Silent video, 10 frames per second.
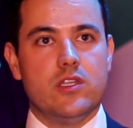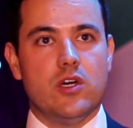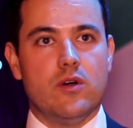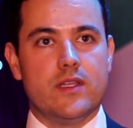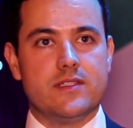
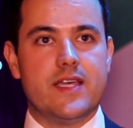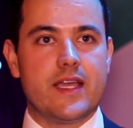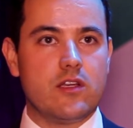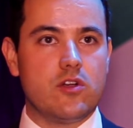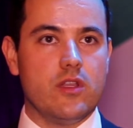you know, on the
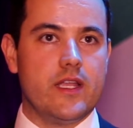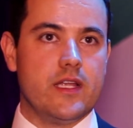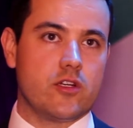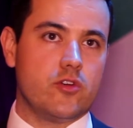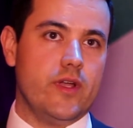technical
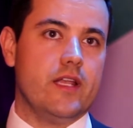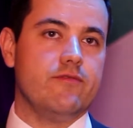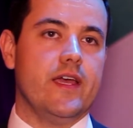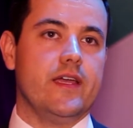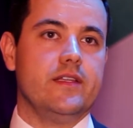end, on the
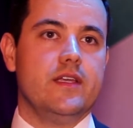creative end.